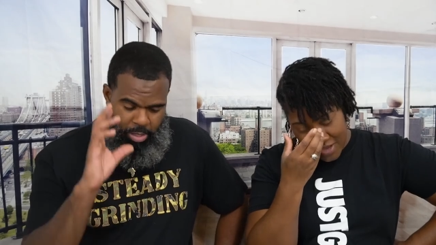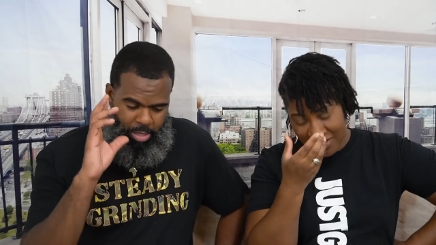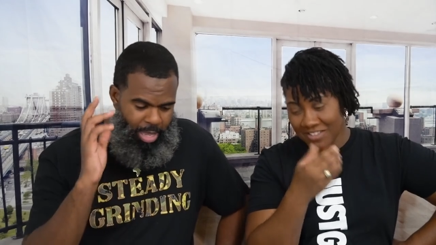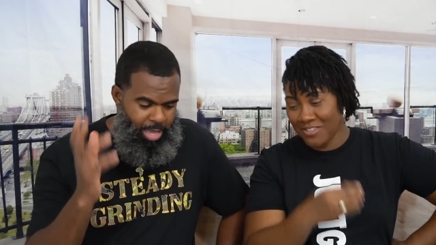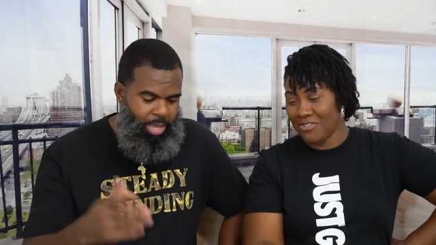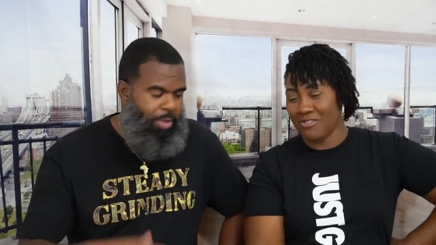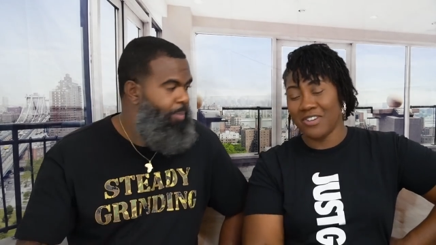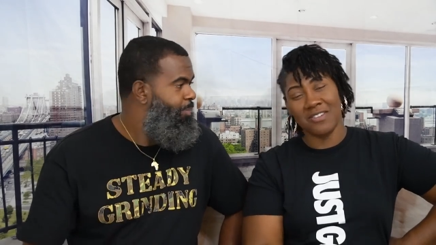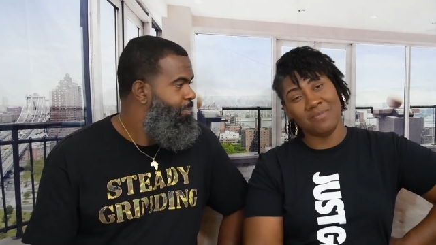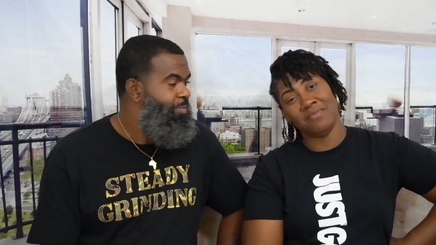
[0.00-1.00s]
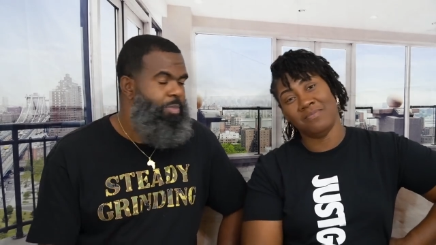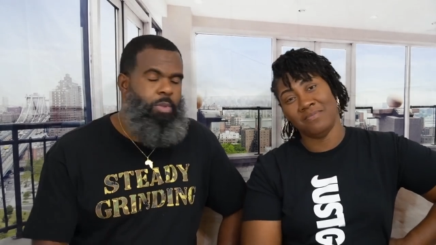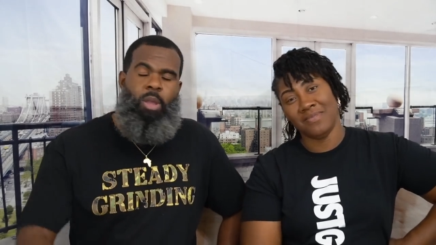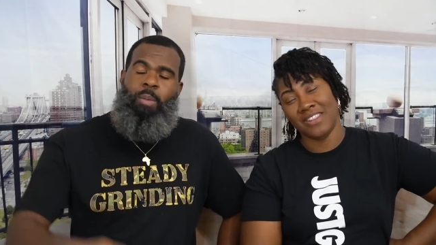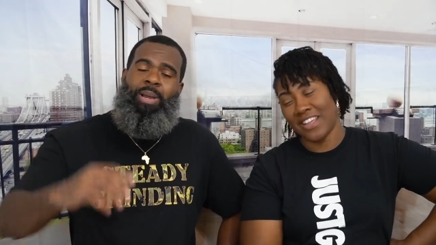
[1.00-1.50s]
Speaker 1: Is this a dream?
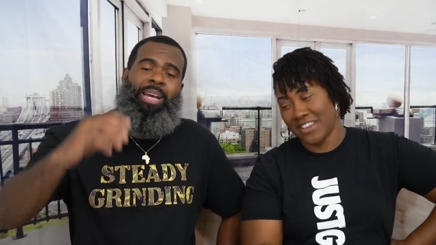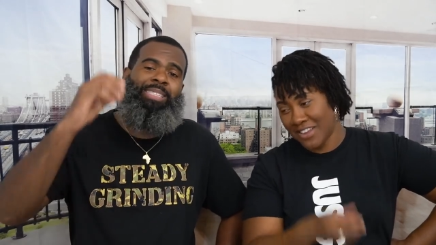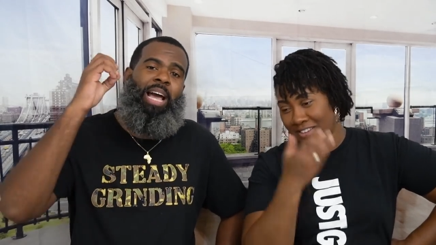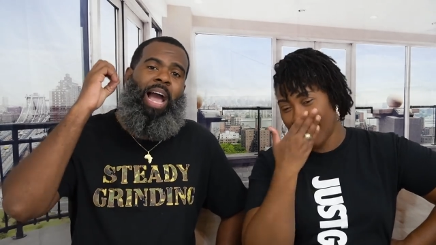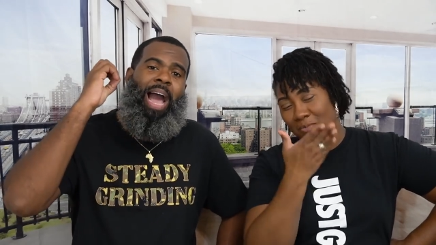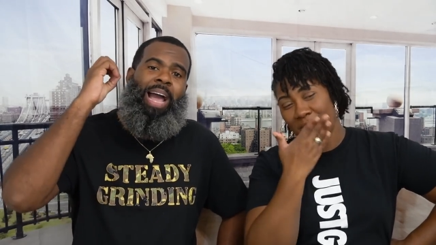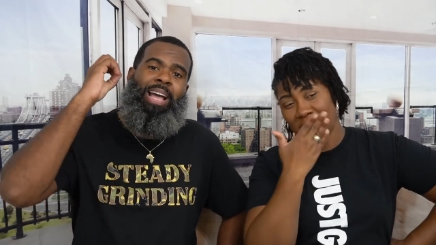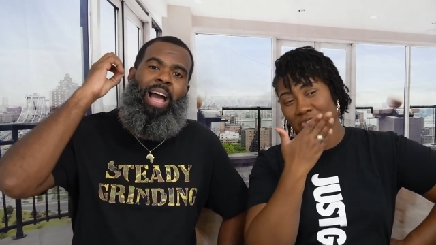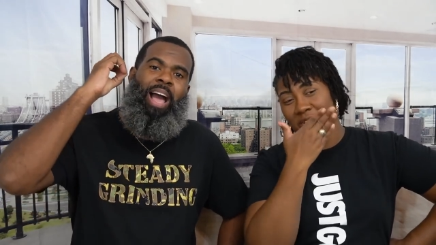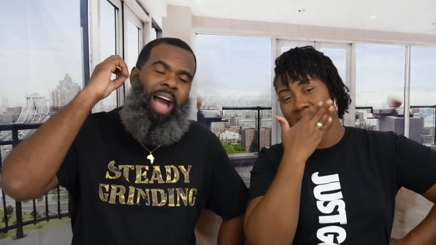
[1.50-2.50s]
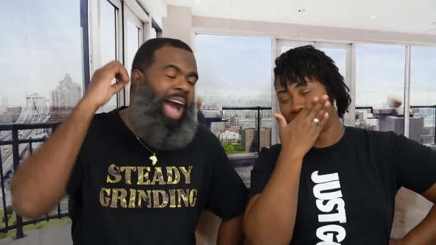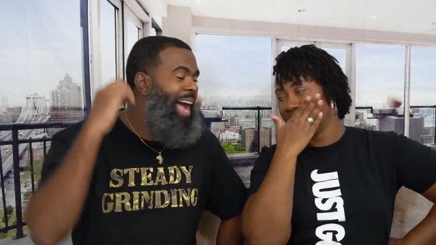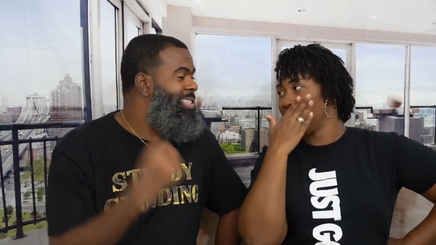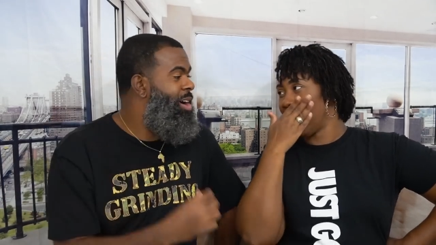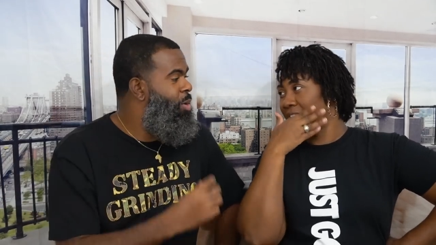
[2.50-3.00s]
Like, because did, did I, we dream
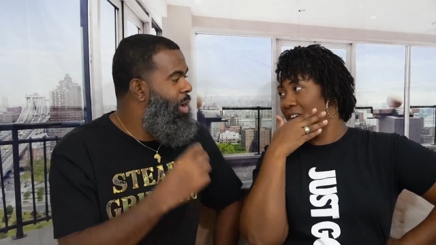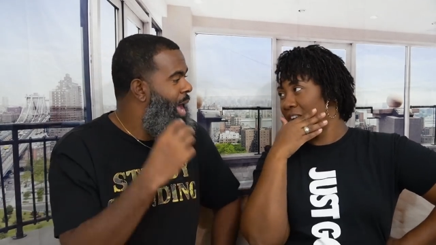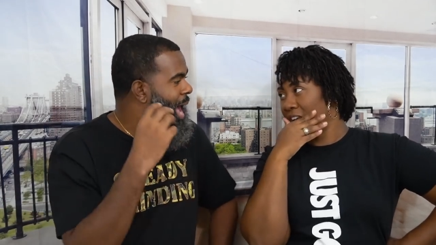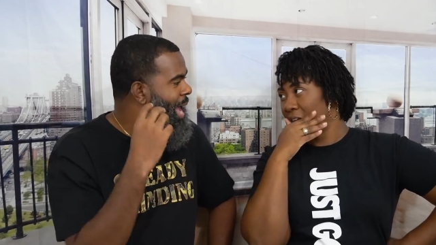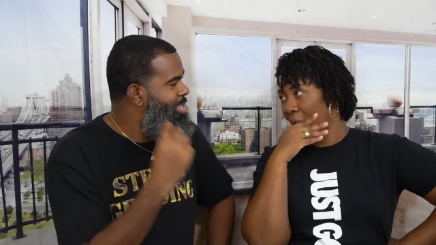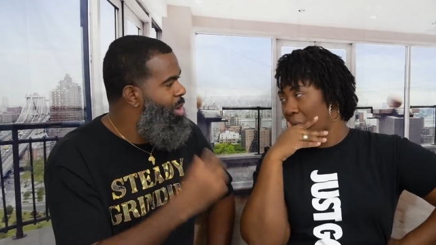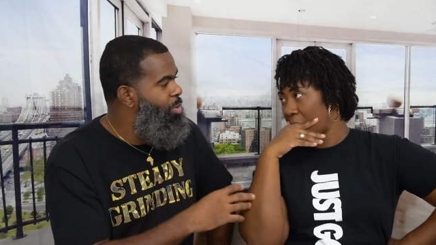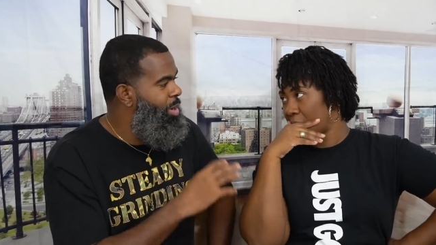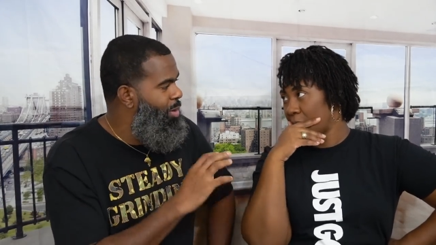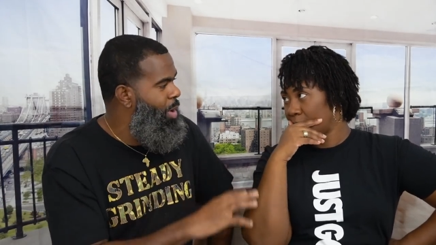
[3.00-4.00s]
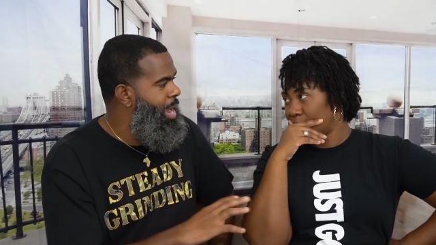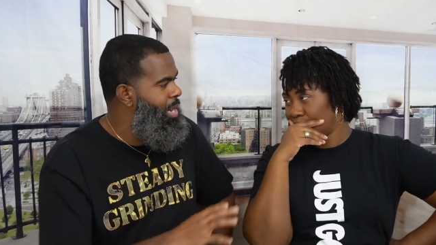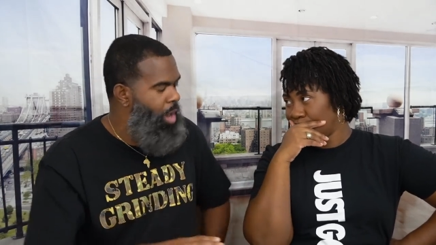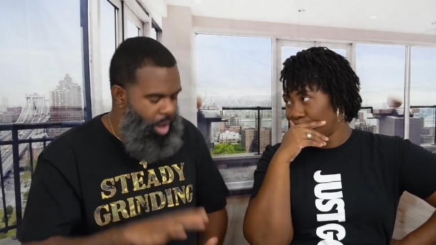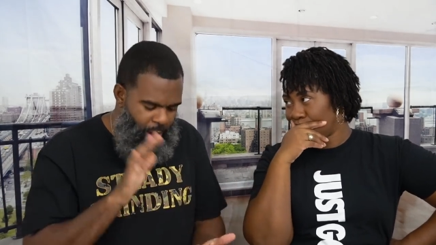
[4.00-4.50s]
I told, I told the
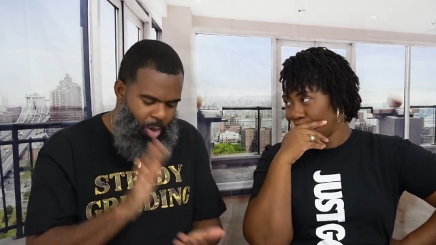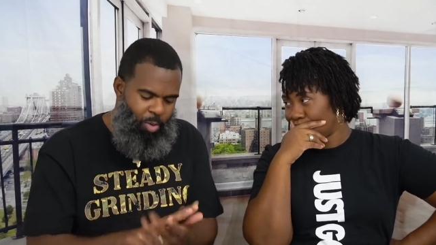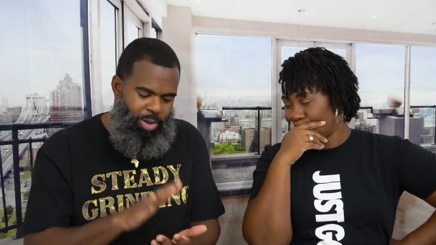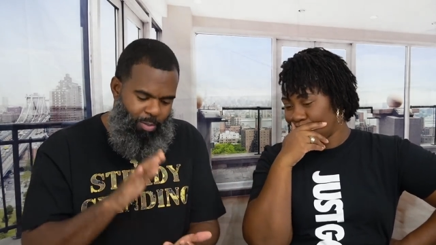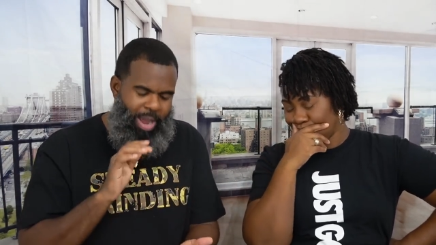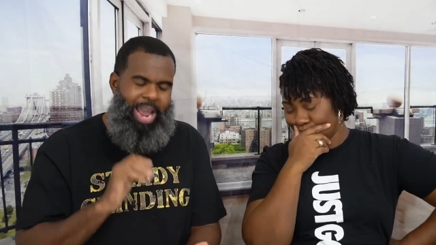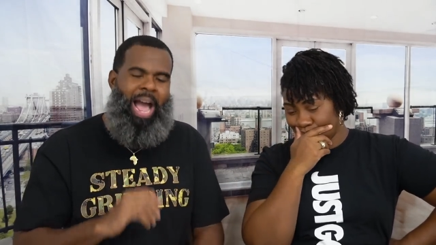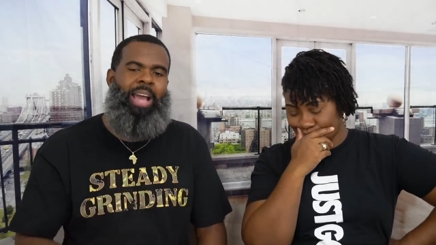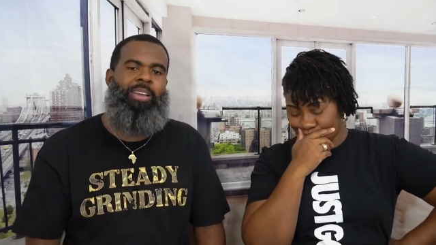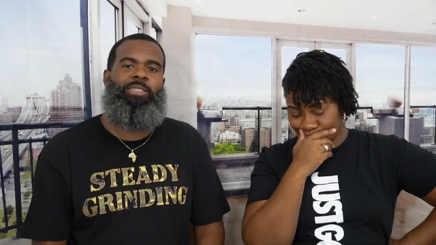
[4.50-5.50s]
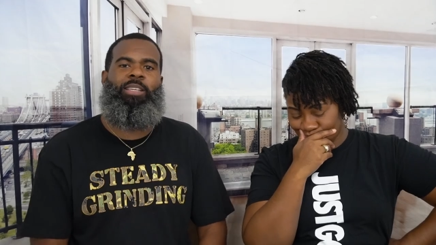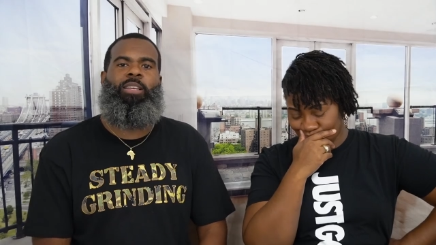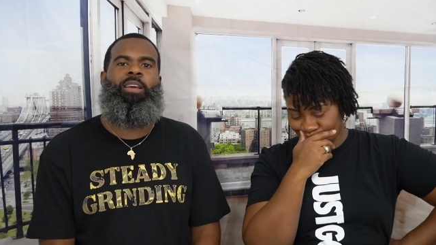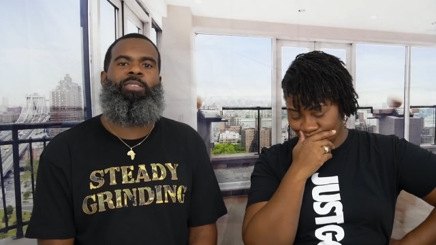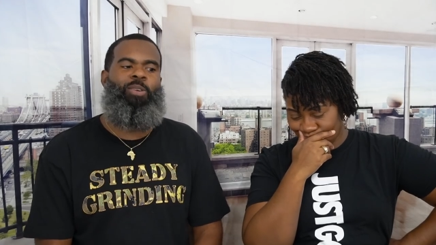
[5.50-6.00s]
Queen the only way I can
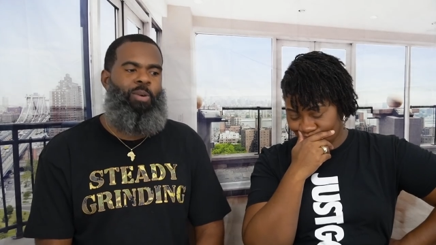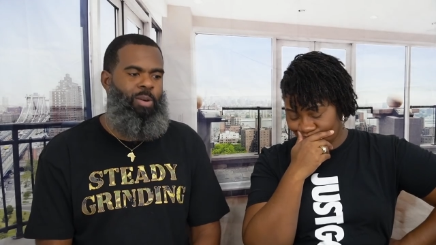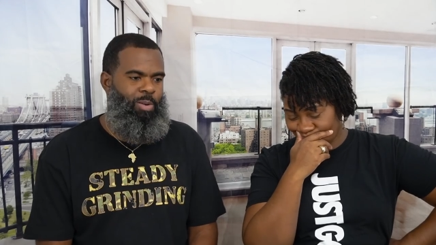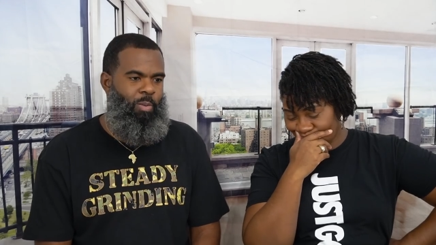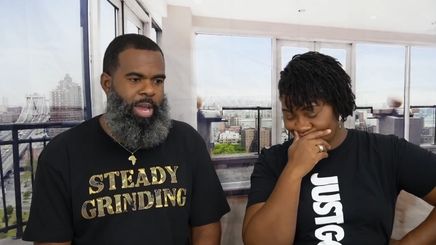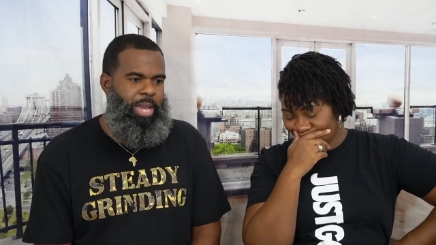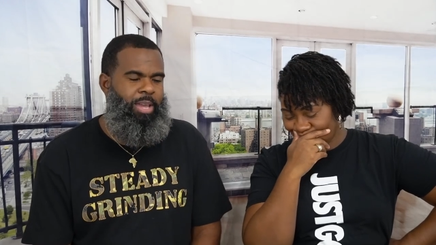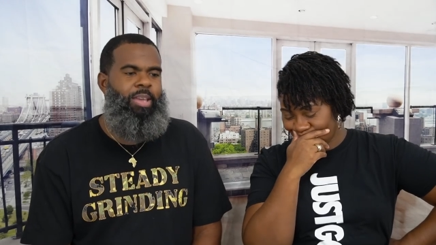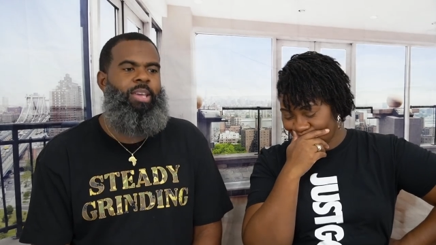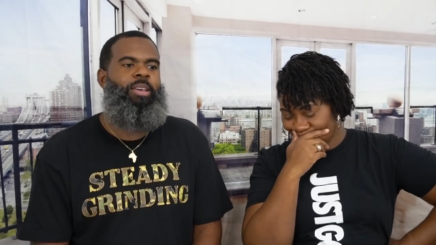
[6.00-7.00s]
see this going away